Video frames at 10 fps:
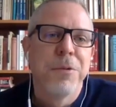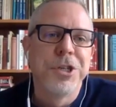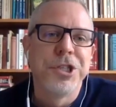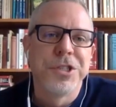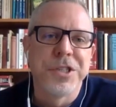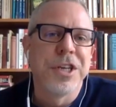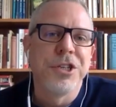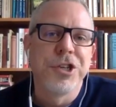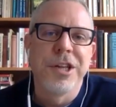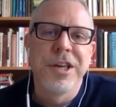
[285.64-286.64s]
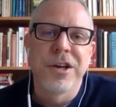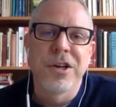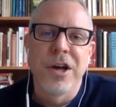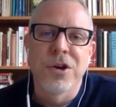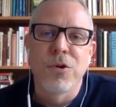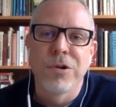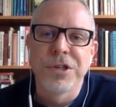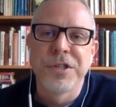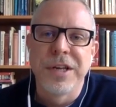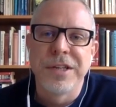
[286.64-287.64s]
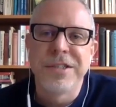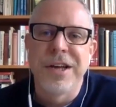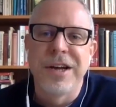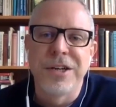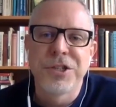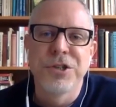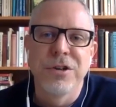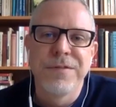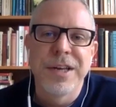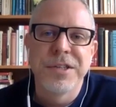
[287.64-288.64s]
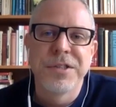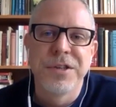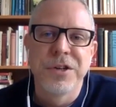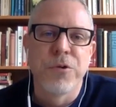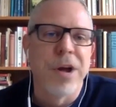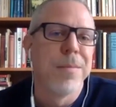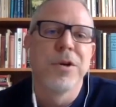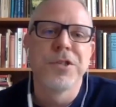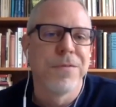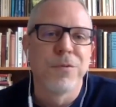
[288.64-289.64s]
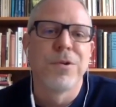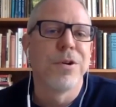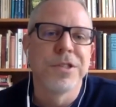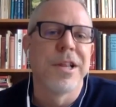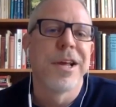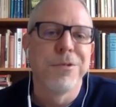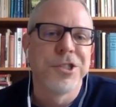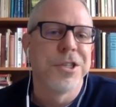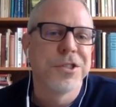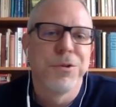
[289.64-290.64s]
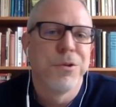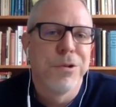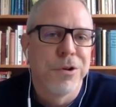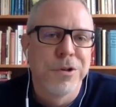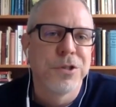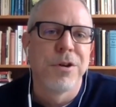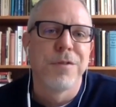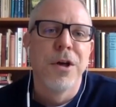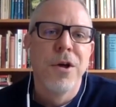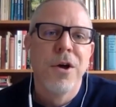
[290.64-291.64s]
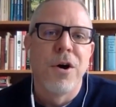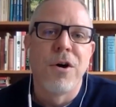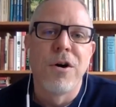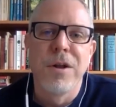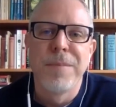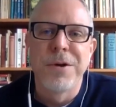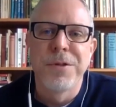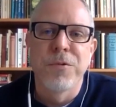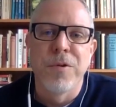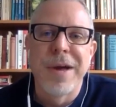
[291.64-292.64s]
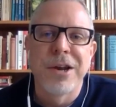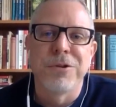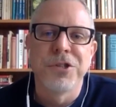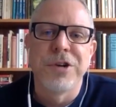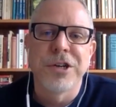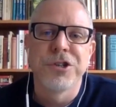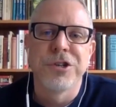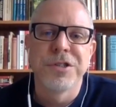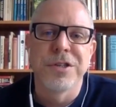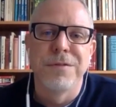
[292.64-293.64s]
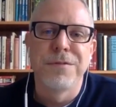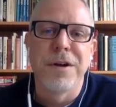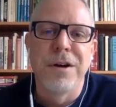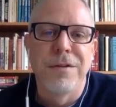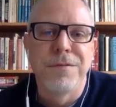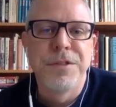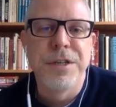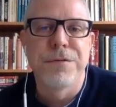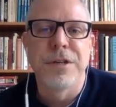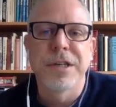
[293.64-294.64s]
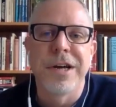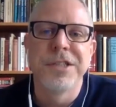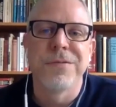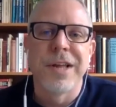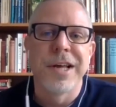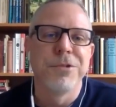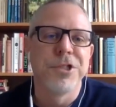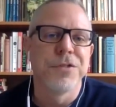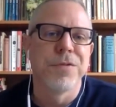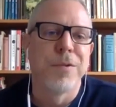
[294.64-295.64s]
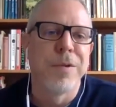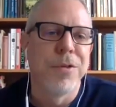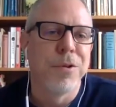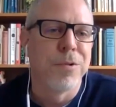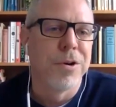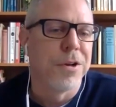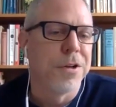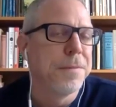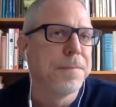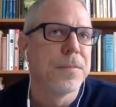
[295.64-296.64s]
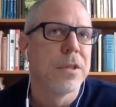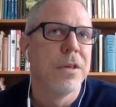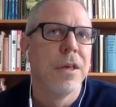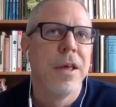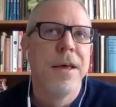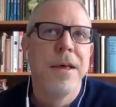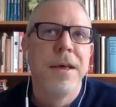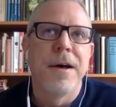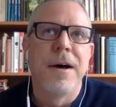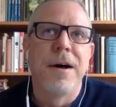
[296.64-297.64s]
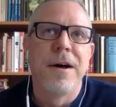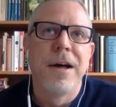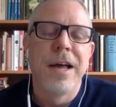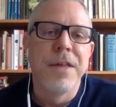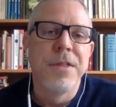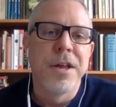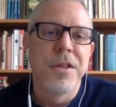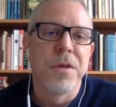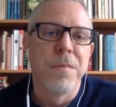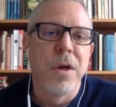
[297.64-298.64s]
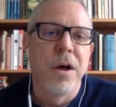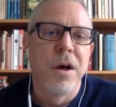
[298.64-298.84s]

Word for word: which is essentially a course that surveys the grammars of the world's languages. So you learn sort of all about the grammatical structures of different kinds of languages from around the world. And then at the